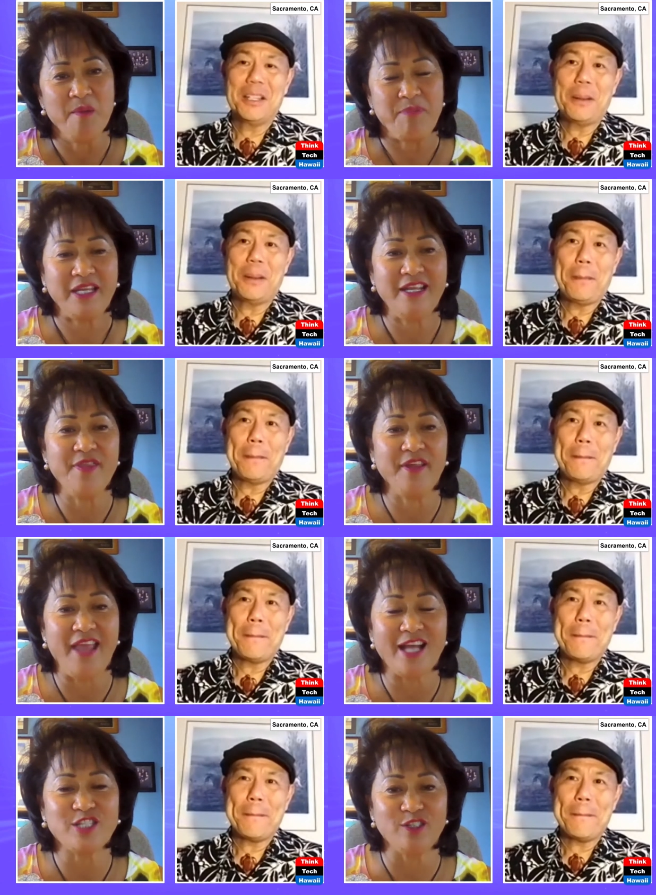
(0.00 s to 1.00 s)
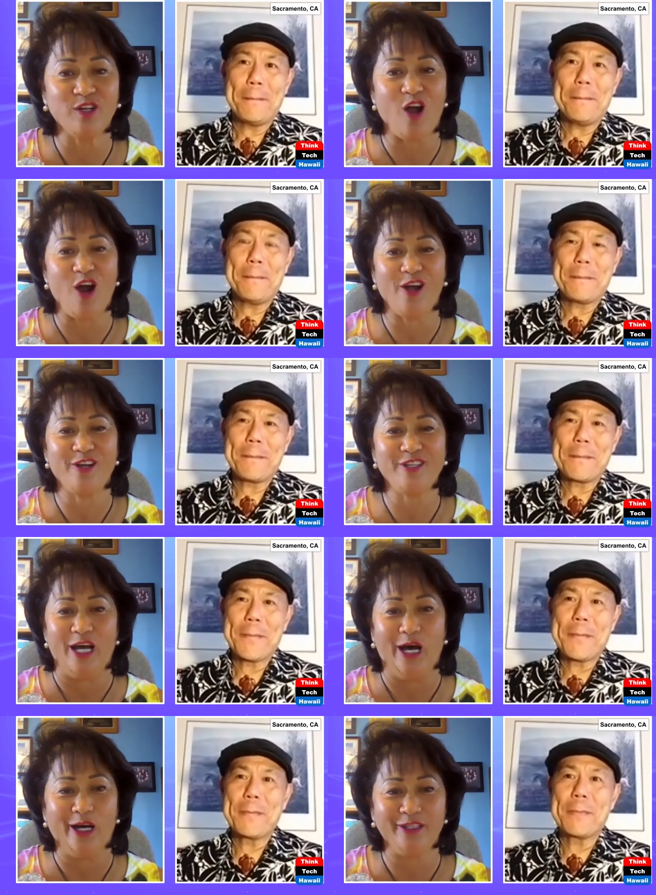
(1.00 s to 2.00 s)
Speaker 1: being in the National Guard,
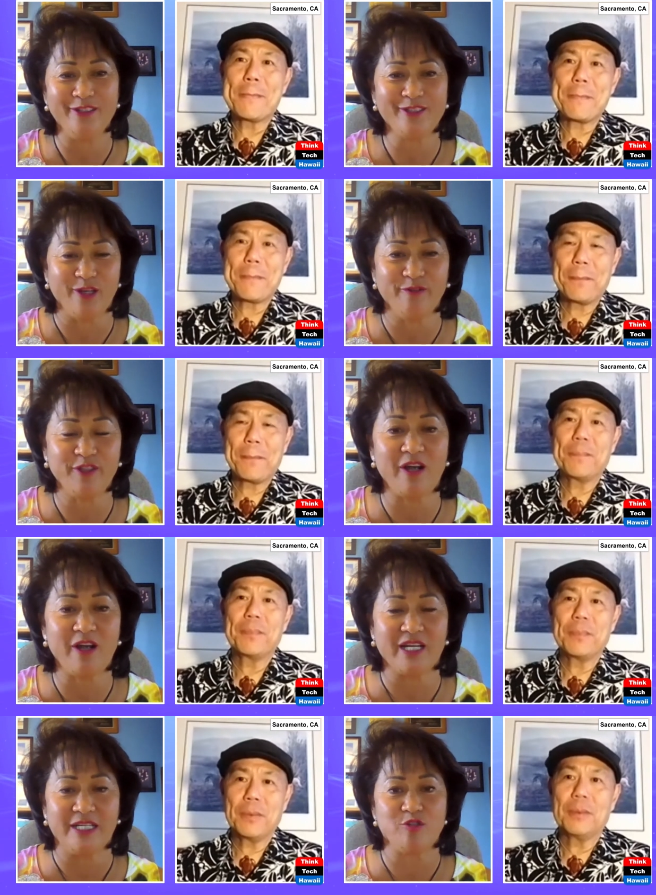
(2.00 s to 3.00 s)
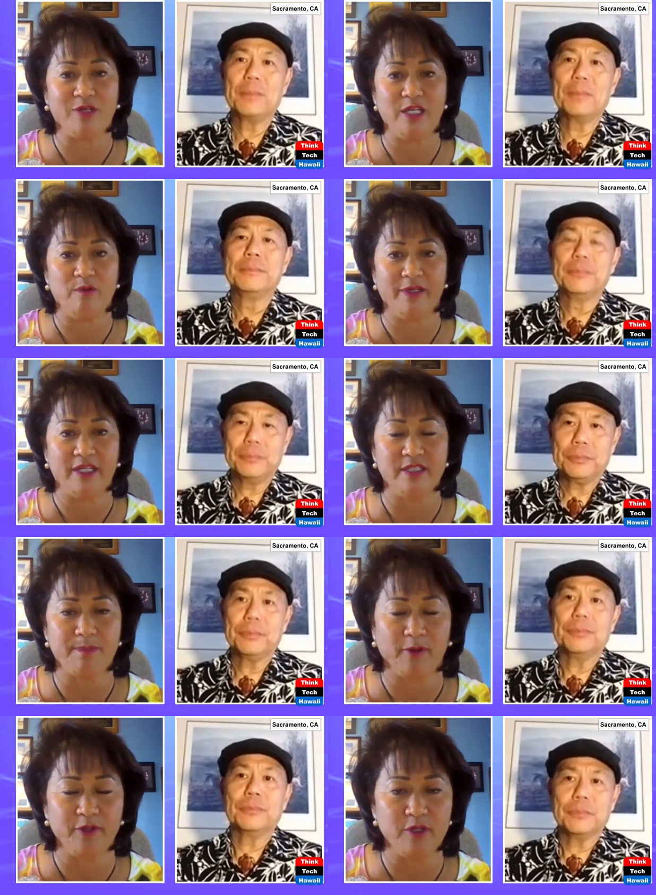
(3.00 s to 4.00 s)
uh, you served our country. You went and de-
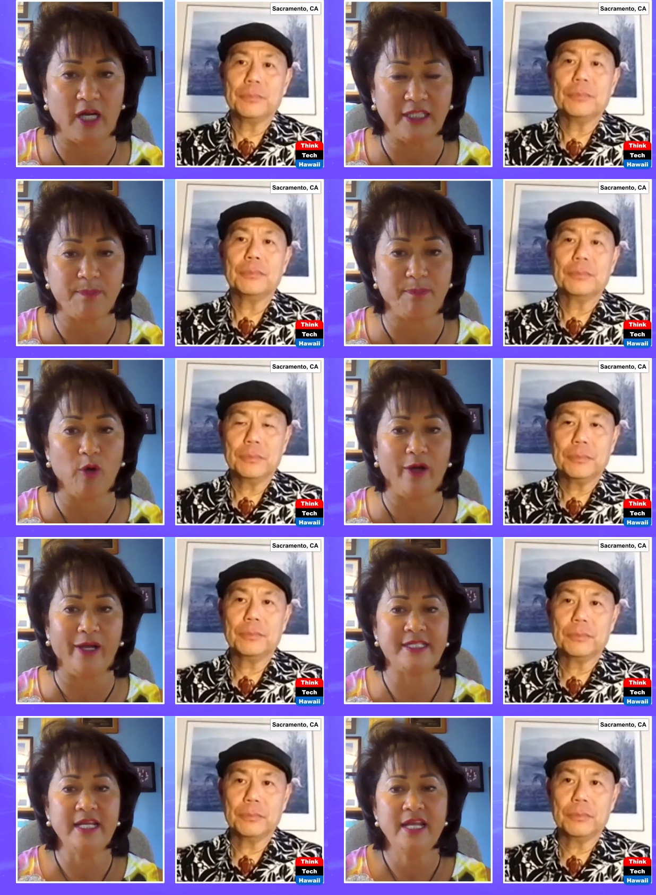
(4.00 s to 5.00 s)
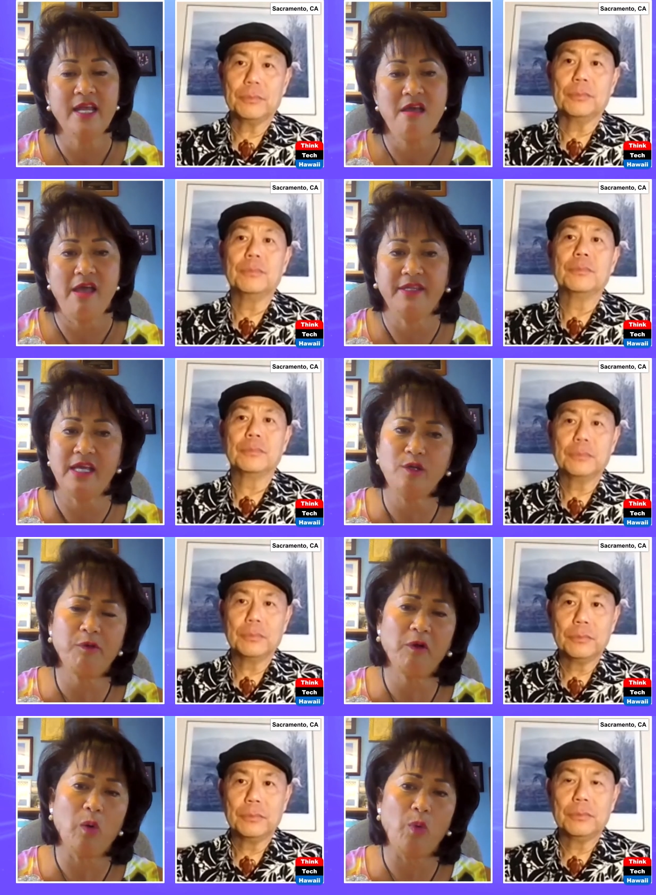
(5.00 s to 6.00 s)
you got deployed, and then you
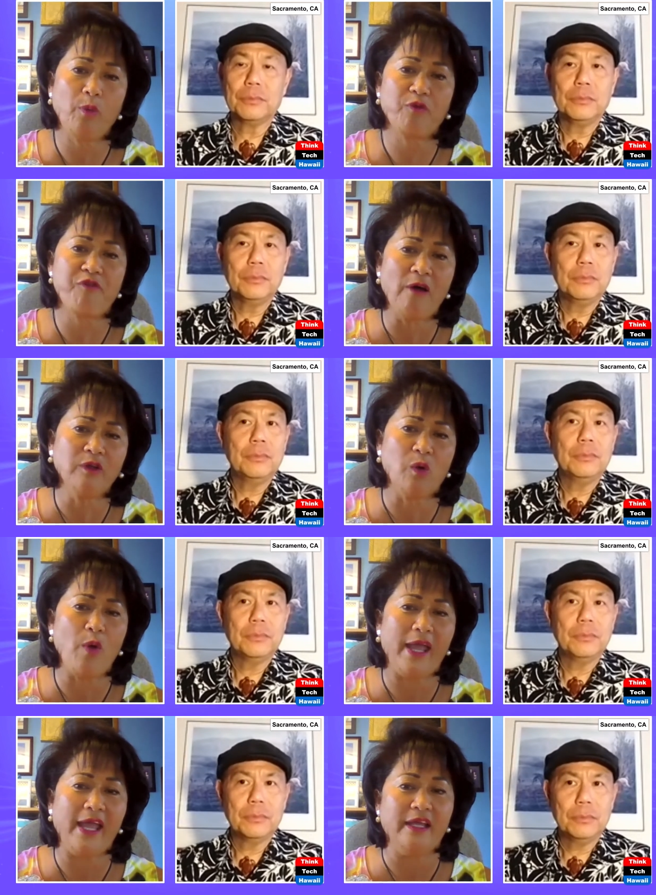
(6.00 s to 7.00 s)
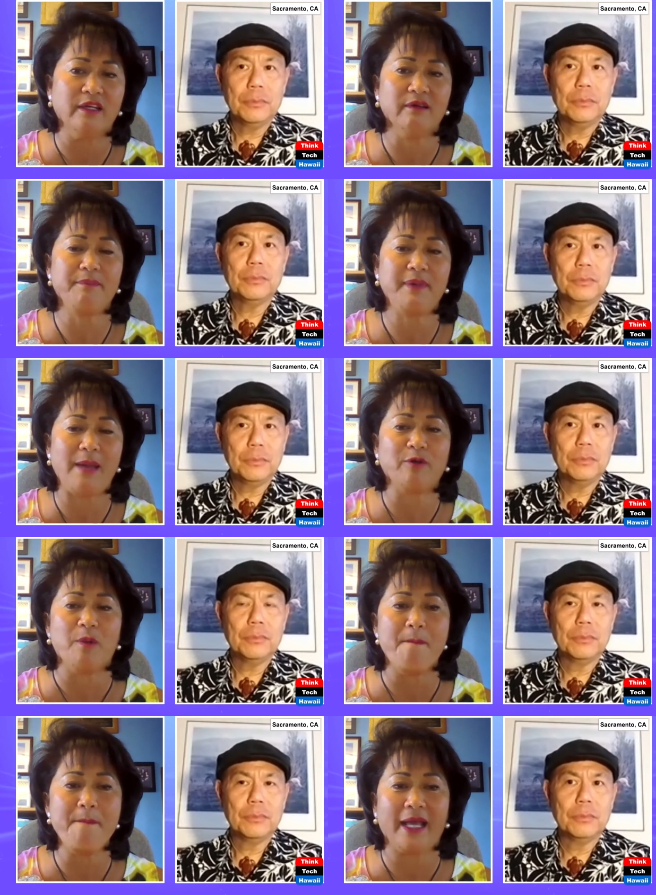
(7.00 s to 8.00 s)
were found a way to be able
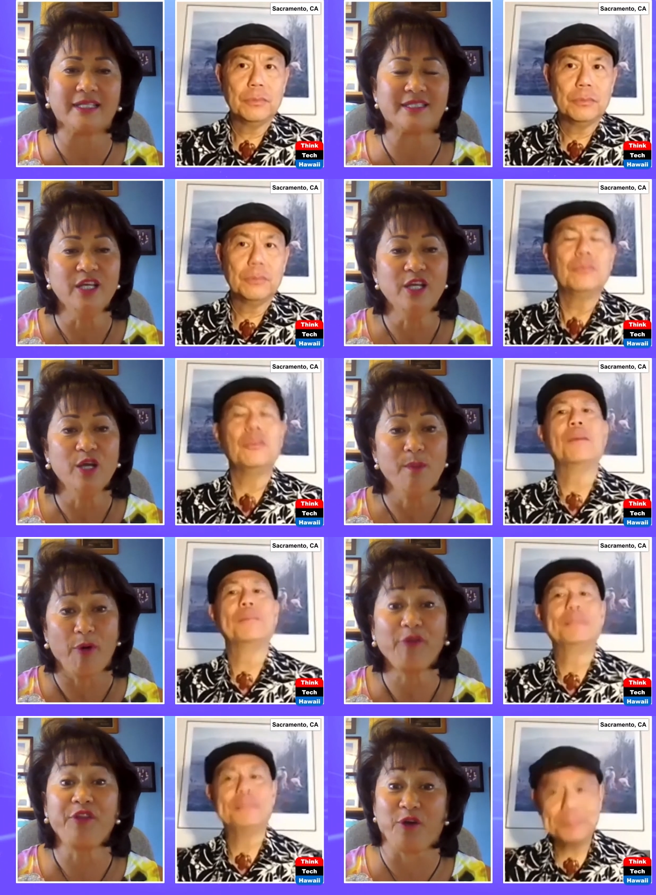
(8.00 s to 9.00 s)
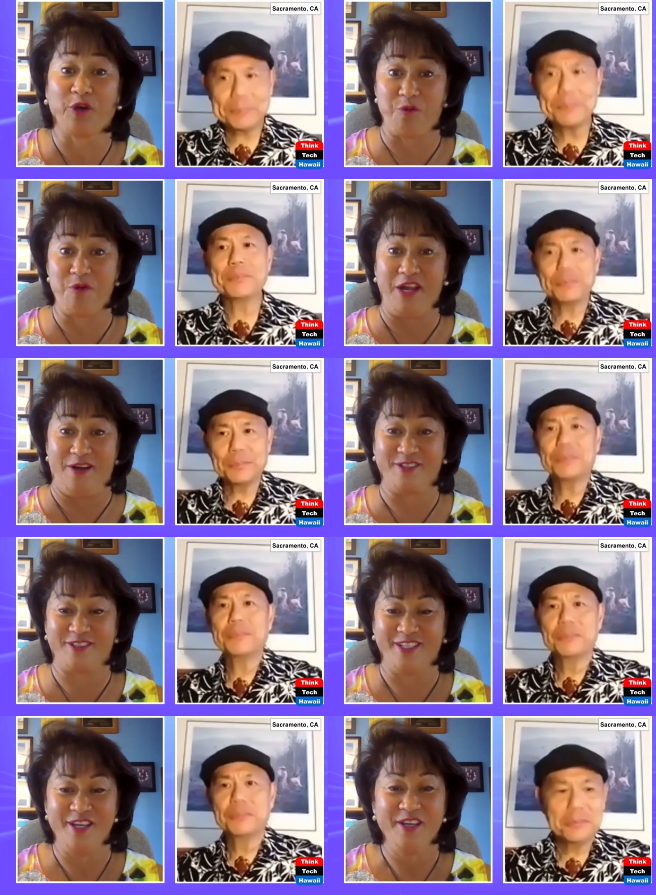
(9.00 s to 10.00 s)
to mix yes. both your
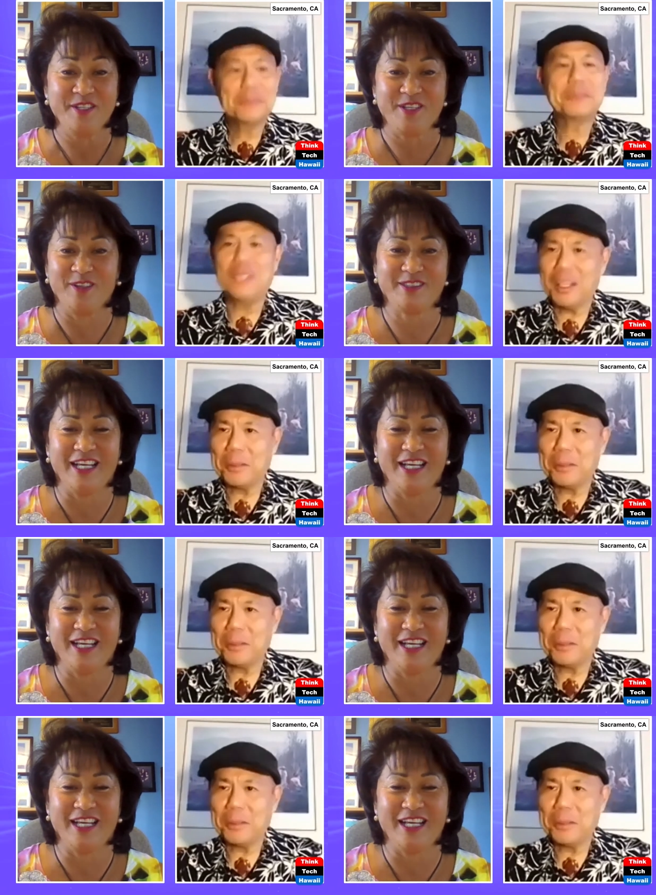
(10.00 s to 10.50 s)
careers. So